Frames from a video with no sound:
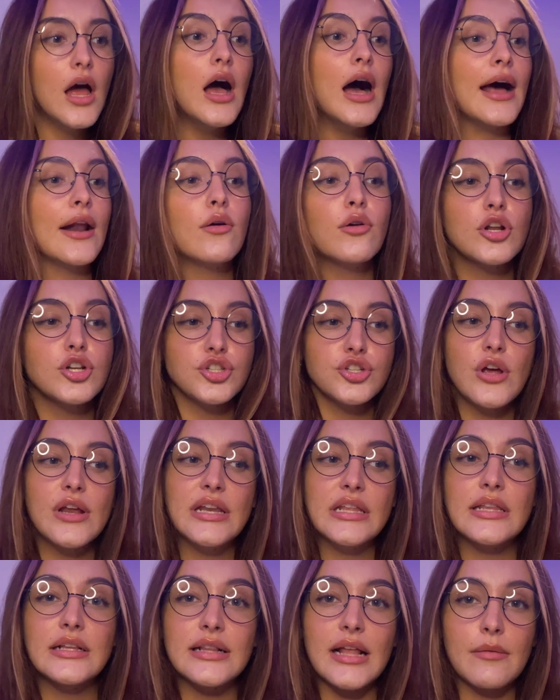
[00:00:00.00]
I don't want to do
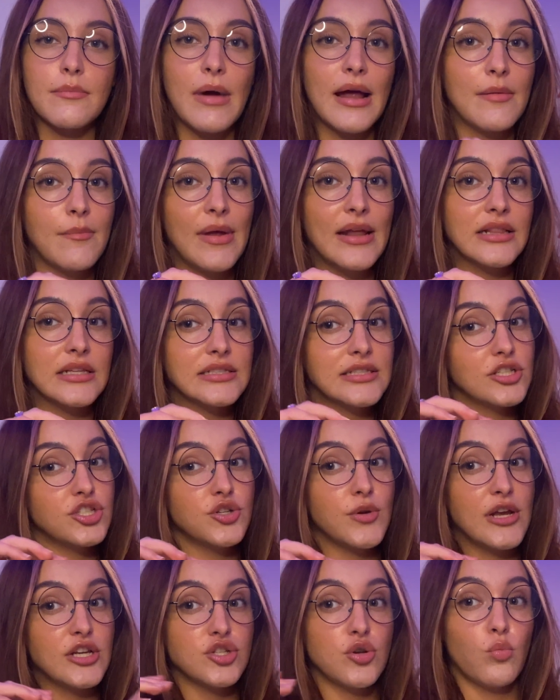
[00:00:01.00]
anything that might make the
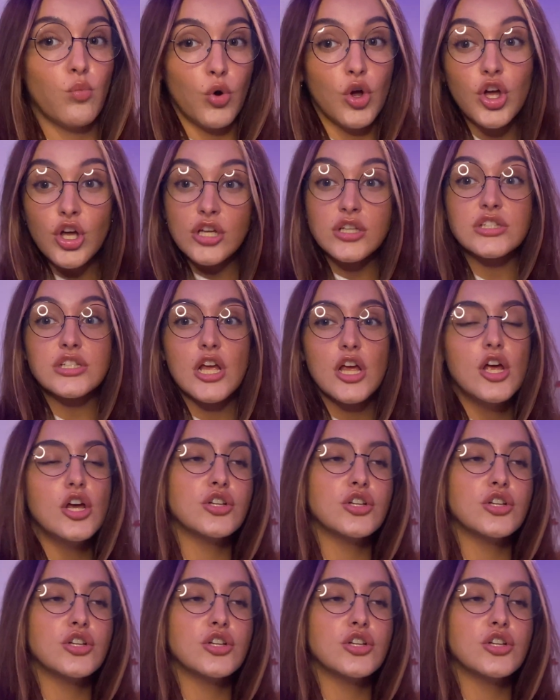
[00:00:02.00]
situation worse.